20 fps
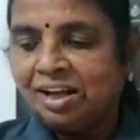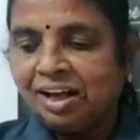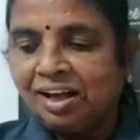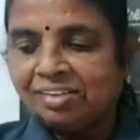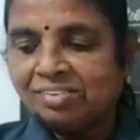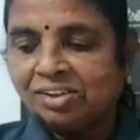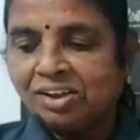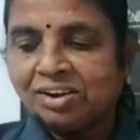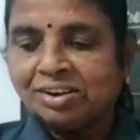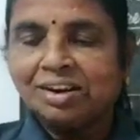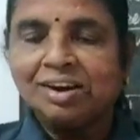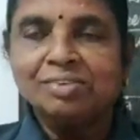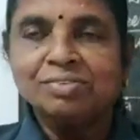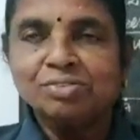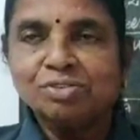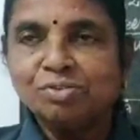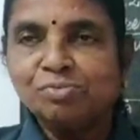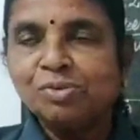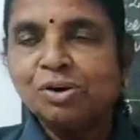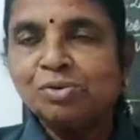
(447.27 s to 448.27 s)
as a
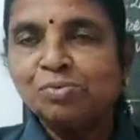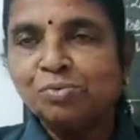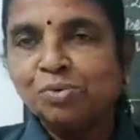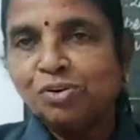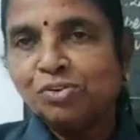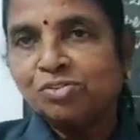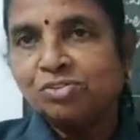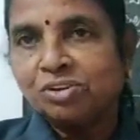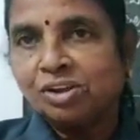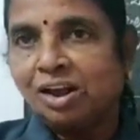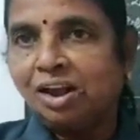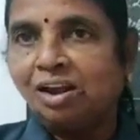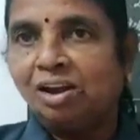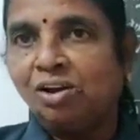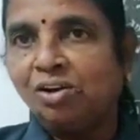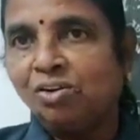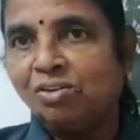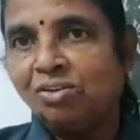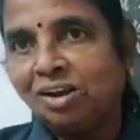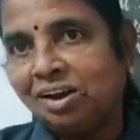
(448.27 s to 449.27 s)
consumer moves
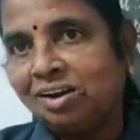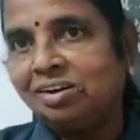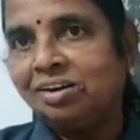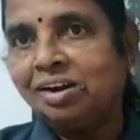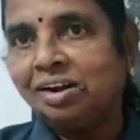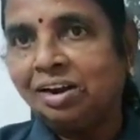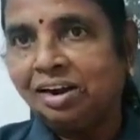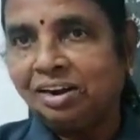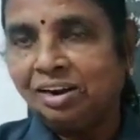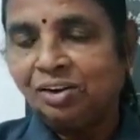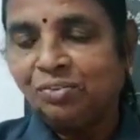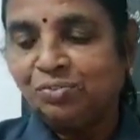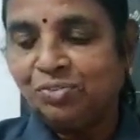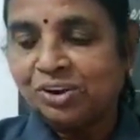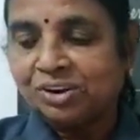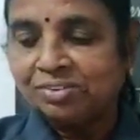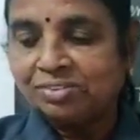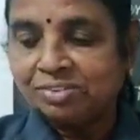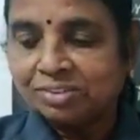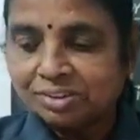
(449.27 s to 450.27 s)
along an
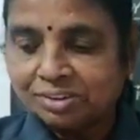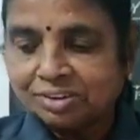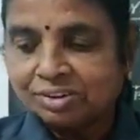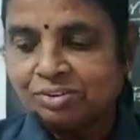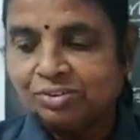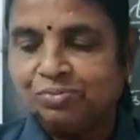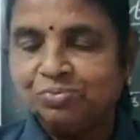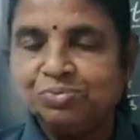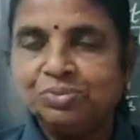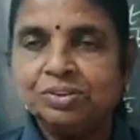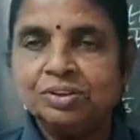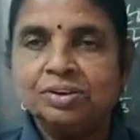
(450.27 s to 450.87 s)
indifference curve.